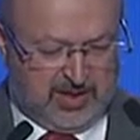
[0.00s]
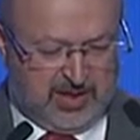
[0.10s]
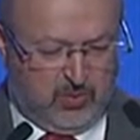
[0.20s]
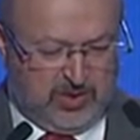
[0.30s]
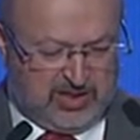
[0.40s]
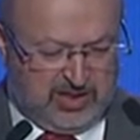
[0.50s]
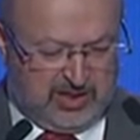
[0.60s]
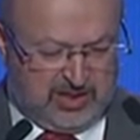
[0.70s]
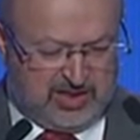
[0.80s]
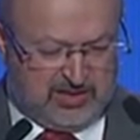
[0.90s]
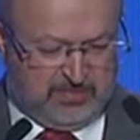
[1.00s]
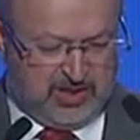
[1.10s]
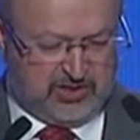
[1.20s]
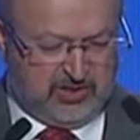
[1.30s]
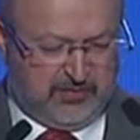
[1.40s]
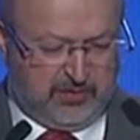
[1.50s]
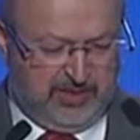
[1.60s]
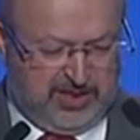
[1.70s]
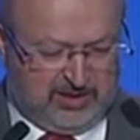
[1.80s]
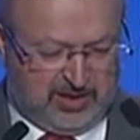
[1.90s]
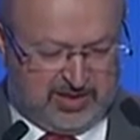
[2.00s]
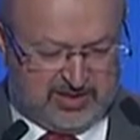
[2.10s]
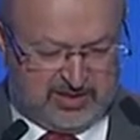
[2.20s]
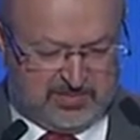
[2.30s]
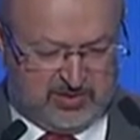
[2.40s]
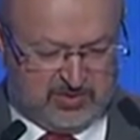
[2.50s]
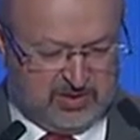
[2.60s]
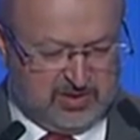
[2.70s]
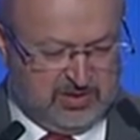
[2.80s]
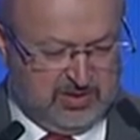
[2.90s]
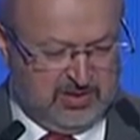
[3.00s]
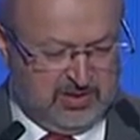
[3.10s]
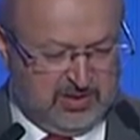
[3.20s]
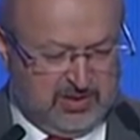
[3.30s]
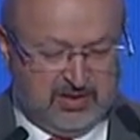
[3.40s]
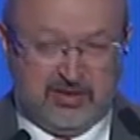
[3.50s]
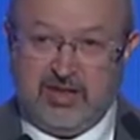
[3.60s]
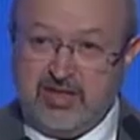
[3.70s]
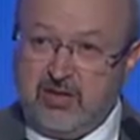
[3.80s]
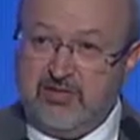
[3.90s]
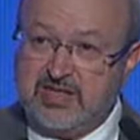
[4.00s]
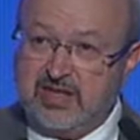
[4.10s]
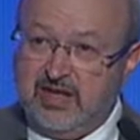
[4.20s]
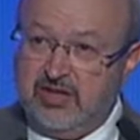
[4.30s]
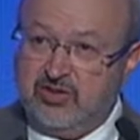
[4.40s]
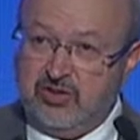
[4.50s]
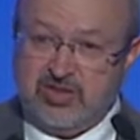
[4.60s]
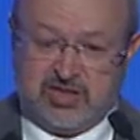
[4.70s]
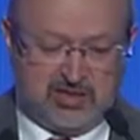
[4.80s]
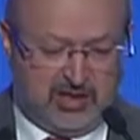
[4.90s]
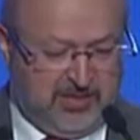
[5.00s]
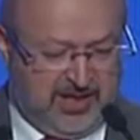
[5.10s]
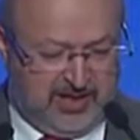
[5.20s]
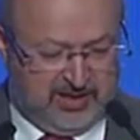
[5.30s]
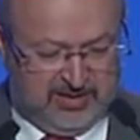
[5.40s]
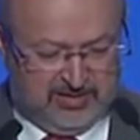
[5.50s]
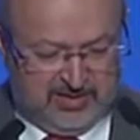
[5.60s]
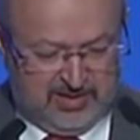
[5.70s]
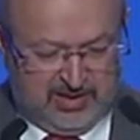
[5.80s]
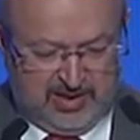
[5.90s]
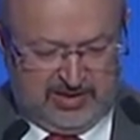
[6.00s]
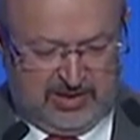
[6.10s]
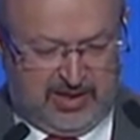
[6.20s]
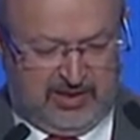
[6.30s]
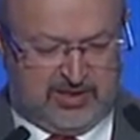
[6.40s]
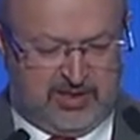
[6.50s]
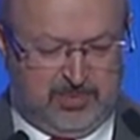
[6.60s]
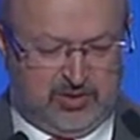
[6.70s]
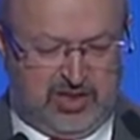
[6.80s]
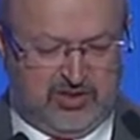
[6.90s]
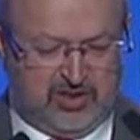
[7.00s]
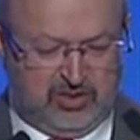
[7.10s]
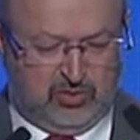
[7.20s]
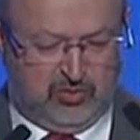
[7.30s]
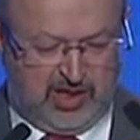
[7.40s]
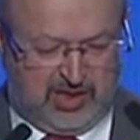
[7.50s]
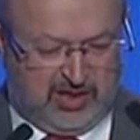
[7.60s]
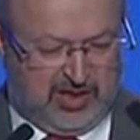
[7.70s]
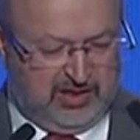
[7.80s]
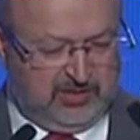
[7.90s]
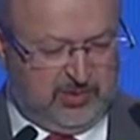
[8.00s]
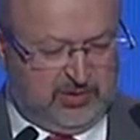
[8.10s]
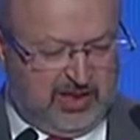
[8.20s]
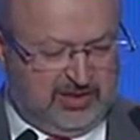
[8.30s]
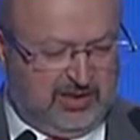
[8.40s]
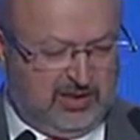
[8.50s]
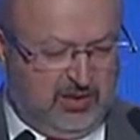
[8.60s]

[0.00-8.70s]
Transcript: and we see increasing pressure for militarized responses. The risk of escalation is extremely high, and it carries the potential to reignite protracted